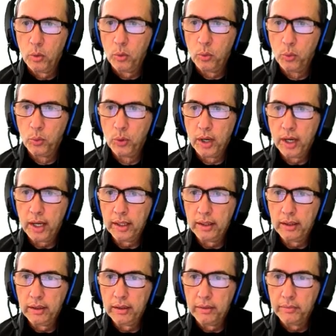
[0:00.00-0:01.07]
1
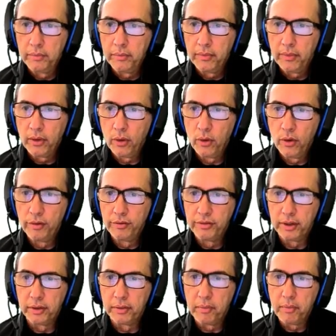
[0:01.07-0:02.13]

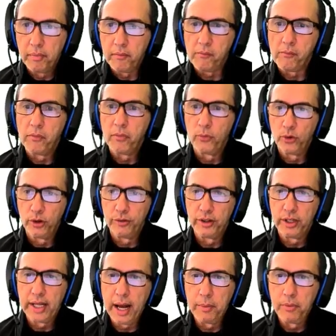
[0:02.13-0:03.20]
over 1 over
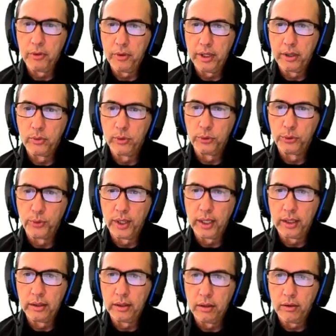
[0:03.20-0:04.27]
W equals
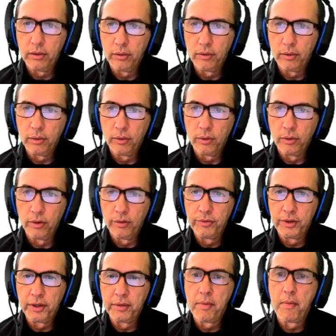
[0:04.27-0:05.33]
1
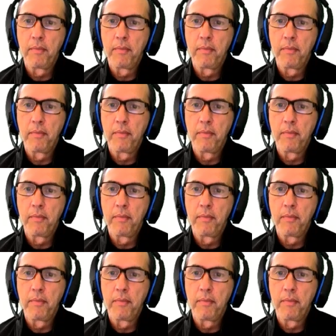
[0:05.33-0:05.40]
over